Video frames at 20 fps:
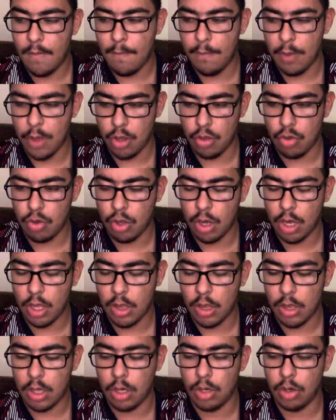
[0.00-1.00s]
Ben
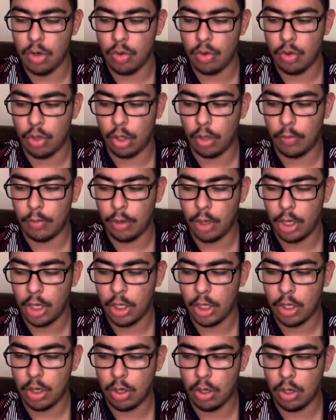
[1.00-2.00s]
Johnson, who's the play
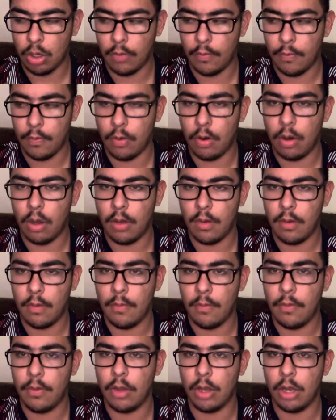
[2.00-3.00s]
caller for
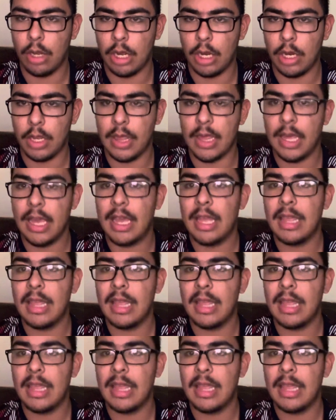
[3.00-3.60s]
the Lions,